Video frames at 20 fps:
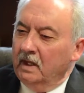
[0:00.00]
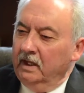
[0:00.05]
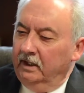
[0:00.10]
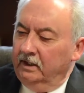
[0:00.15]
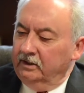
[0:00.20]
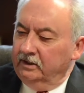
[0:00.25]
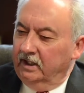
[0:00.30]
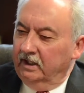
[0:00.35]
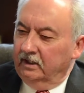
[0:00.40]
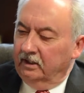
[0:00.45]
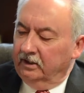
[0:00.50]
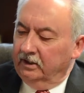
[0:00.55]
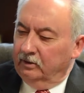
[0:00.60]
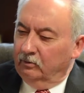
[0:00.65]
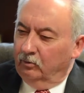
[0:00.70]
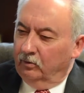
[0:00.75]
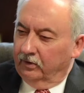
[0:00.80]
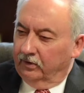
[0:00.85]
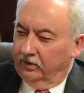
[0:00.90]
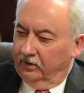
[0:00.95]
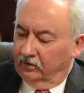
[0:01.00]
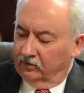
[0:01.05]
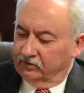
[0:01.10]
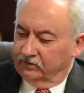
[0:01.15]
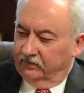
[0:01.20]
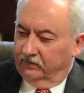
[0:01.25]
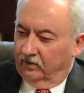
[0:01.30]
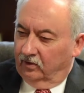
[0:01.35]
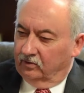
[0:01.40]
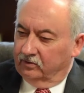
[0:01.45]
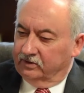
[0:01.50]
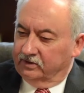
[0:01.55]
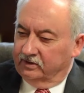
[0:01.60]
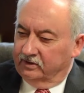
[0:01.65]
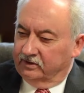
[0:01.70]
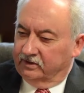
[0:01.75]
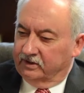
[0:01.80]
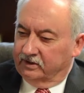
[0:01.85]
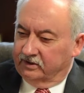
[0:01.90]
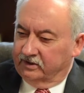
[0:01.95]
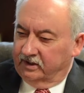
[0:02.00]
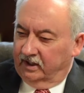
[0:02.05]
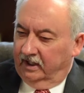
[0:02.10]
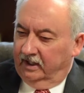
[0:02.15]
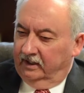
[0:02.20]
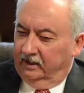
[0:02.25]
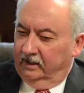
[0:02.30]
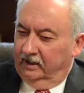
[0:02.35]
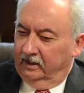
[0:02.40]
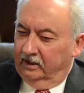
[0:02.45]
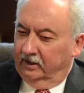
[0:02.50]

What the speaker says: And dealing with those folks in society